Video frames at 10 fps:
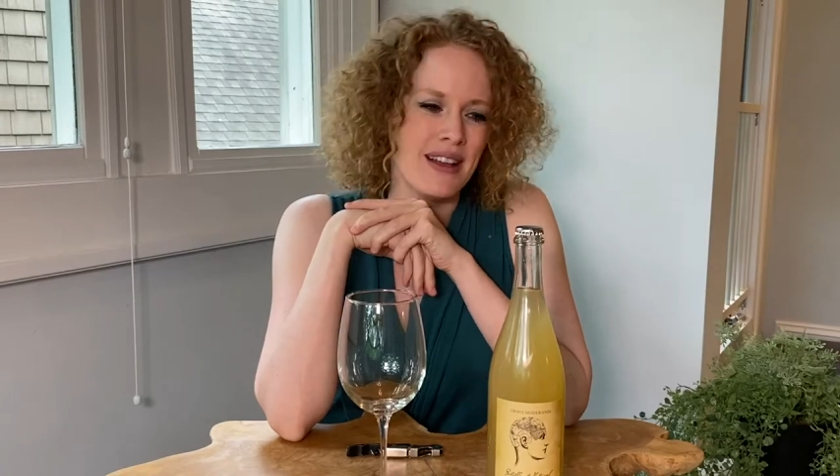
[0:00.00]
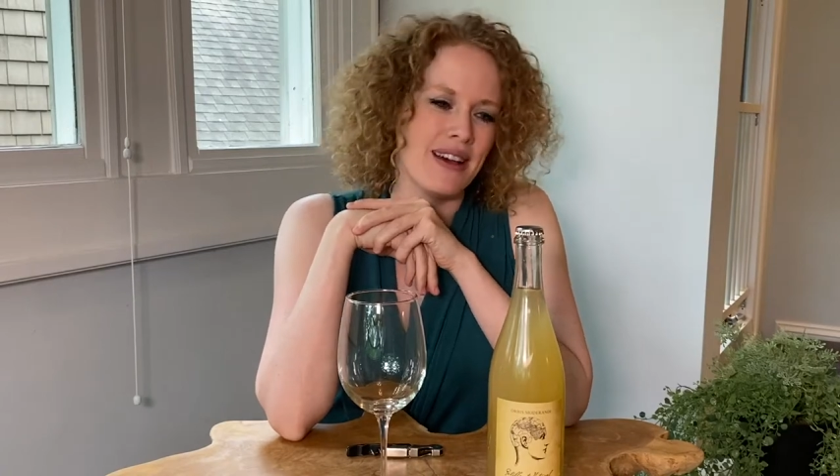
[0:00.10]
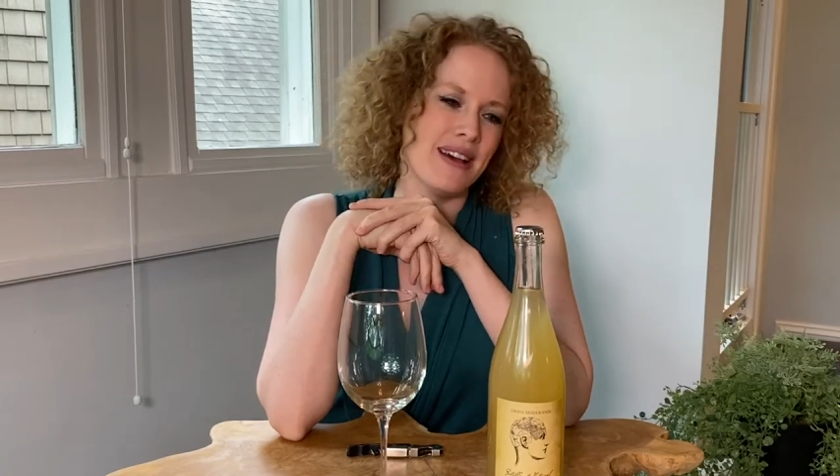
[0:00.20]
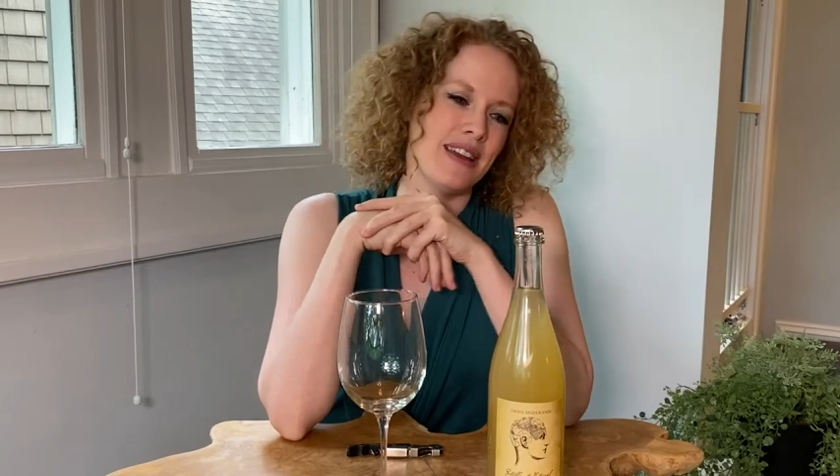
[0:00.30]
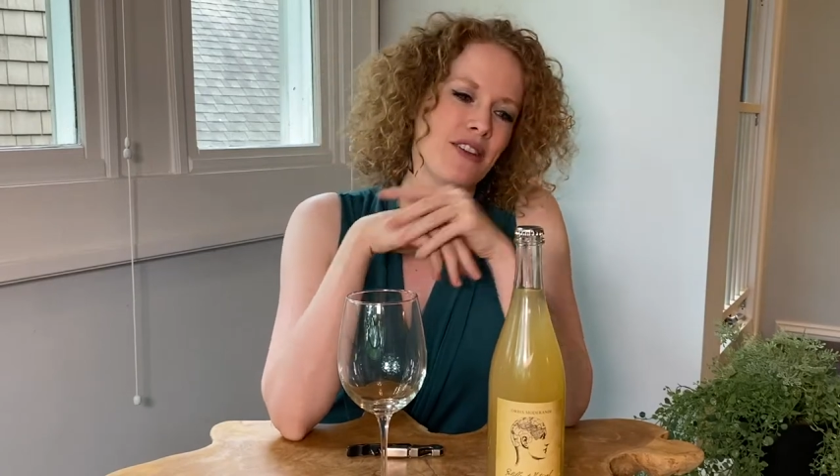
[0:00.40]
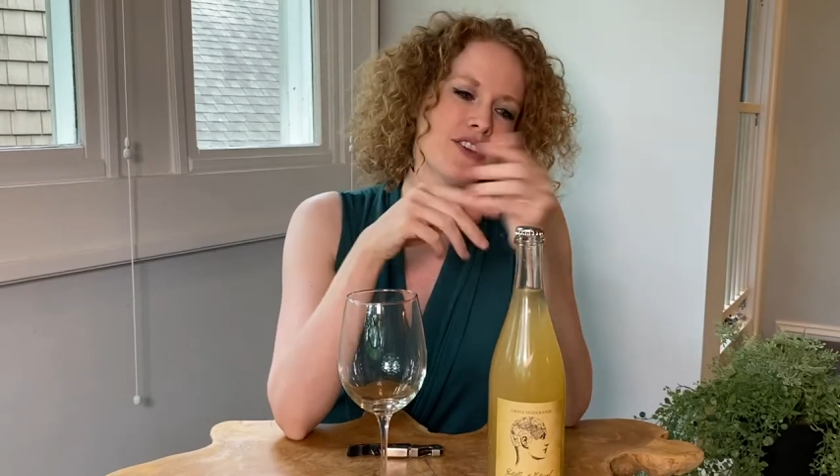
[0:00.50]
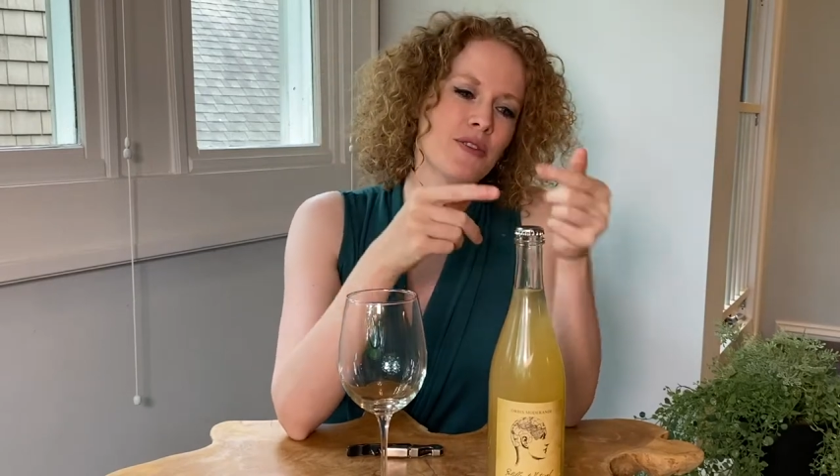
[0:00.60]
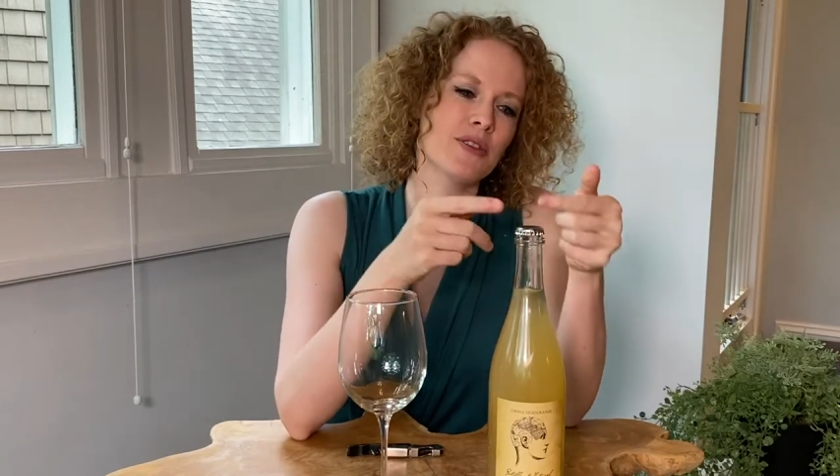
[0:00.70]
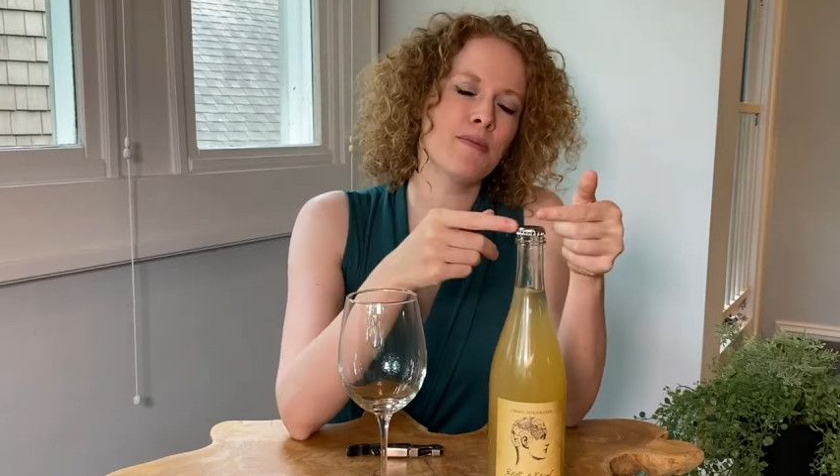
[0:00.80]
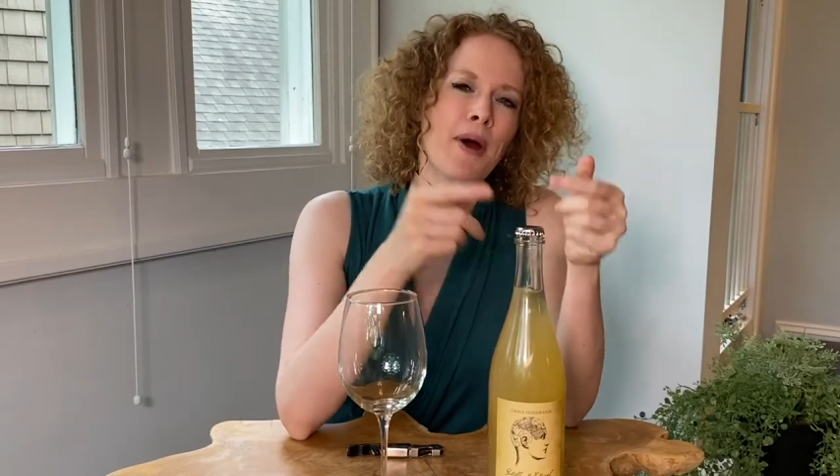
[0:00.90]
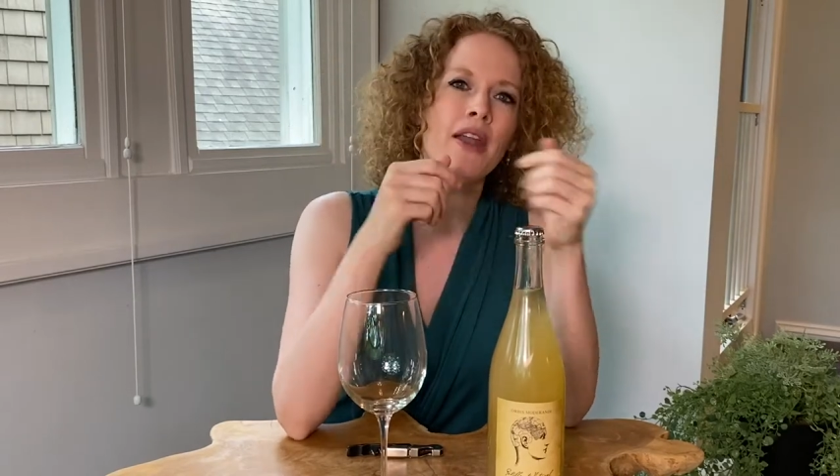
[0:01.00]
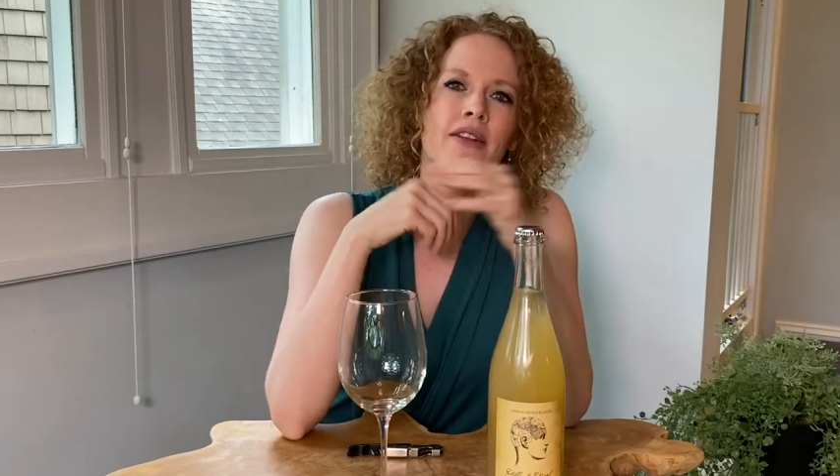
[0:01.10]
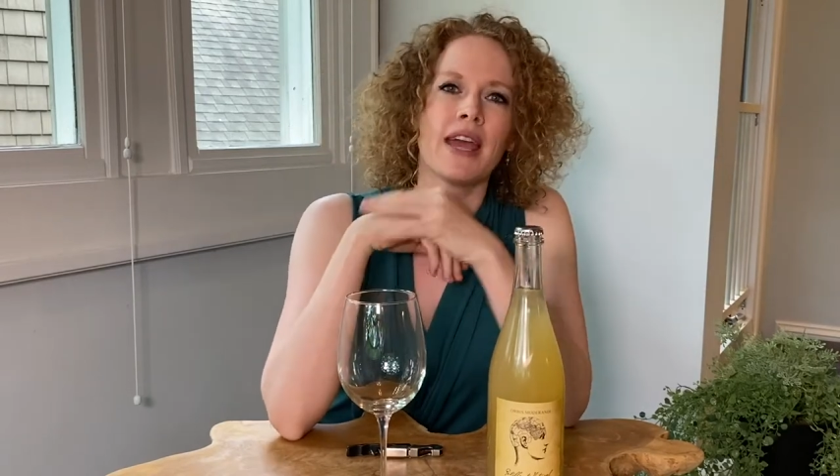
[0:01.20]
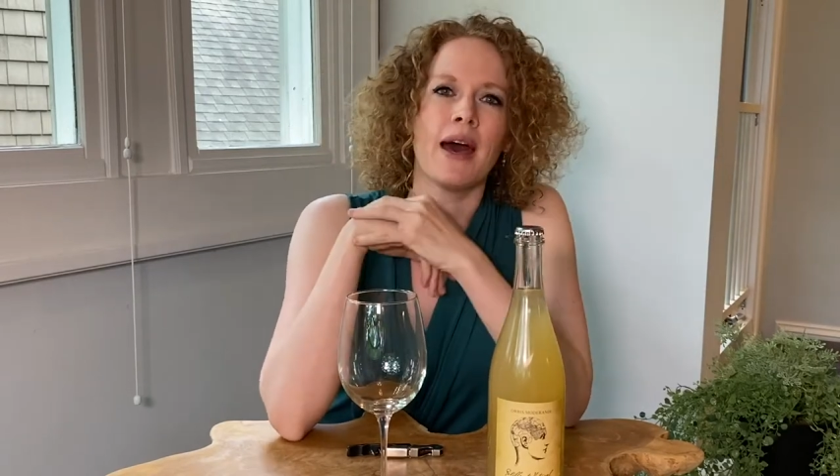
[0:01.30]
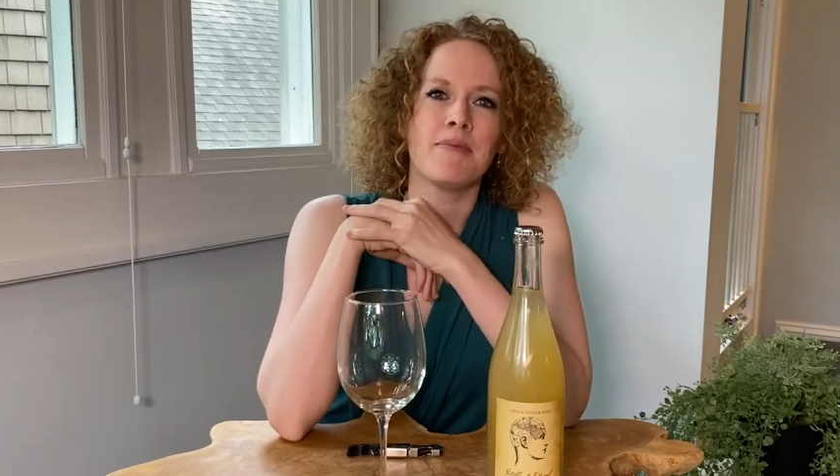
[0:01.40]
Uh, and it also has a bottle
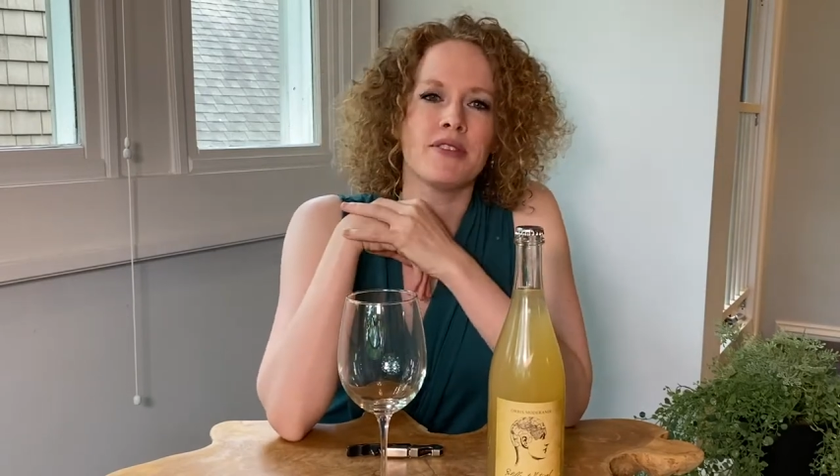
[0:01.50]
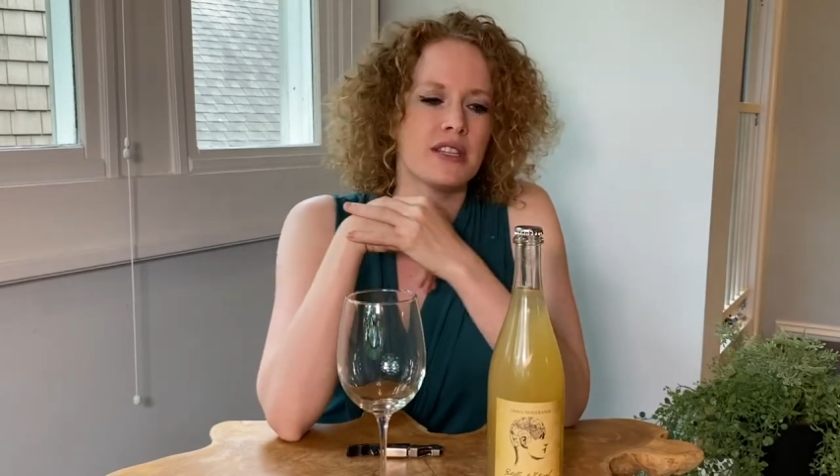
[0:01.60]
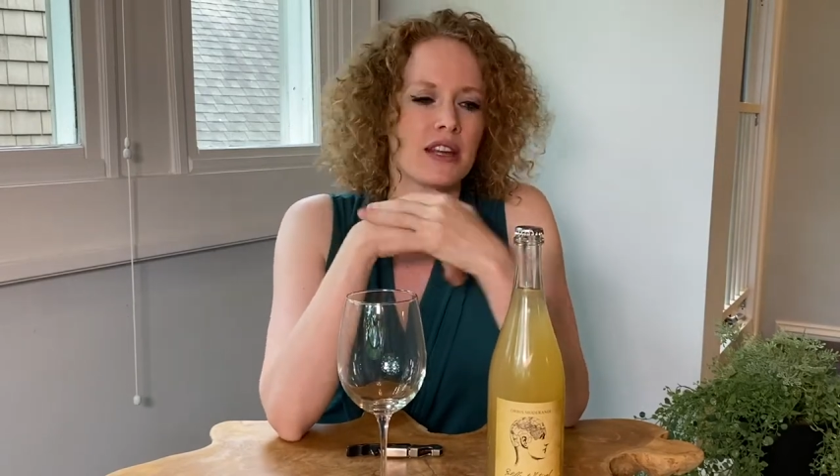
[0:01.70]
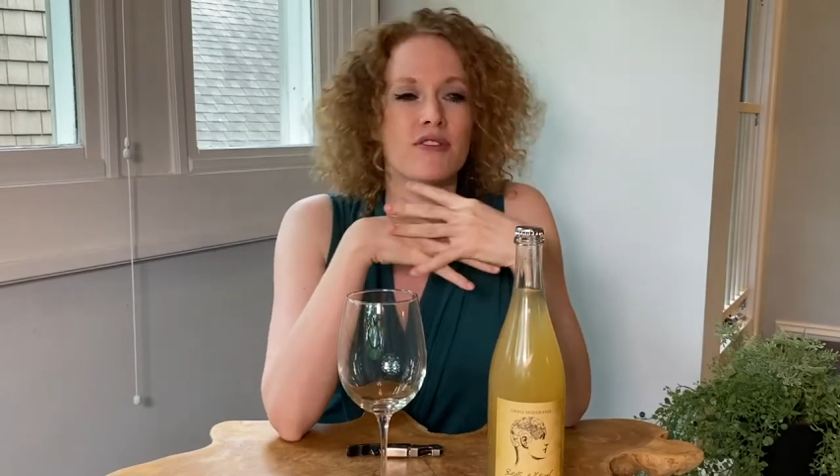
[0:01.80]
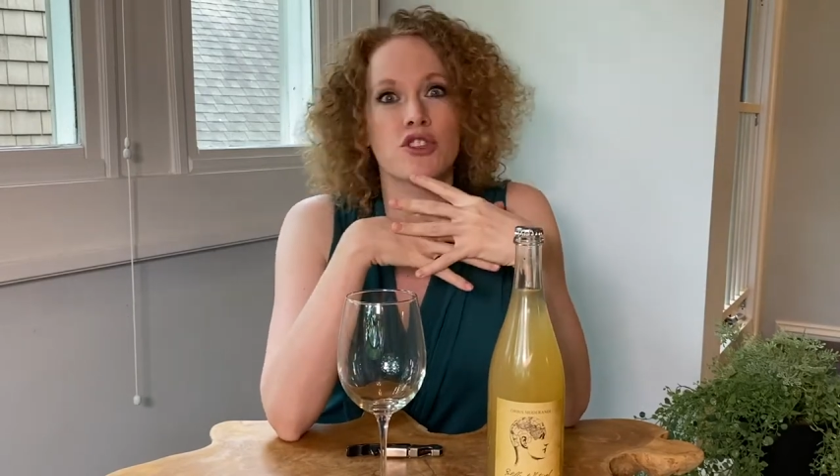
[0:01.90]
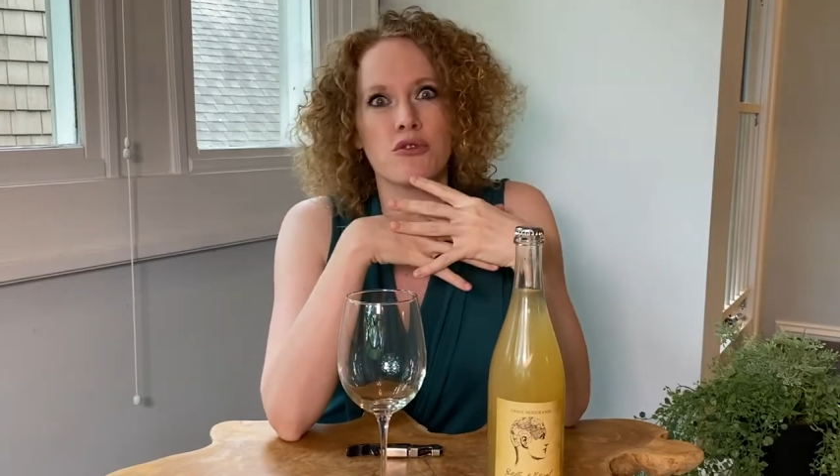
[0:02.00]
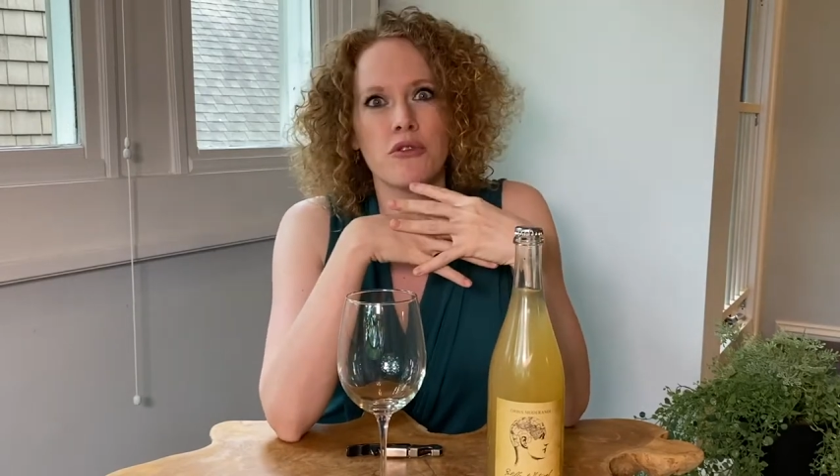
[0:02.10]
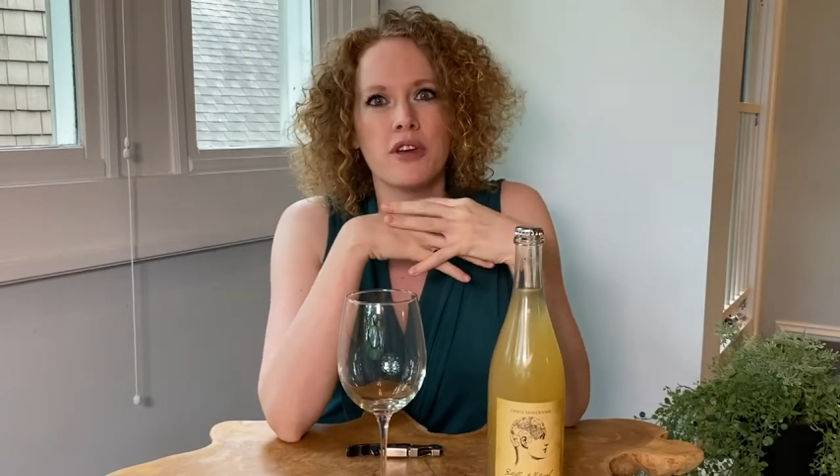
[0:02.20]
cap instead of the screw